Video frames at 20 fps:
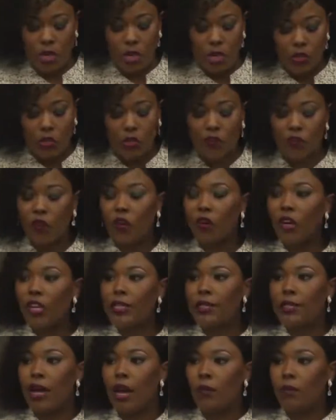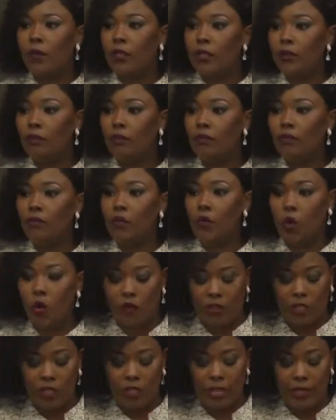So for example,
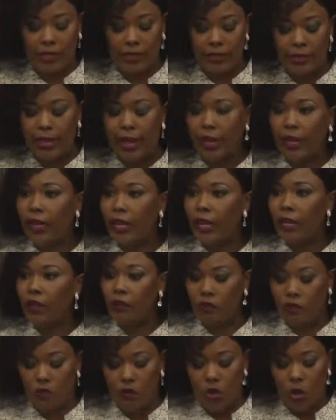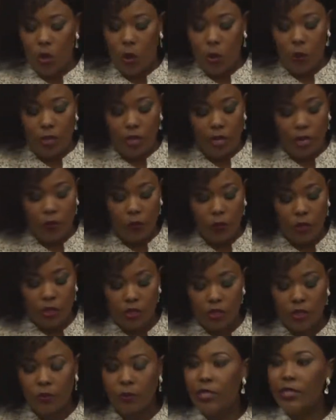over the next decade, we can
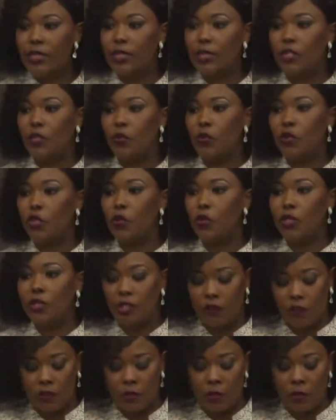possibly see the retreat of the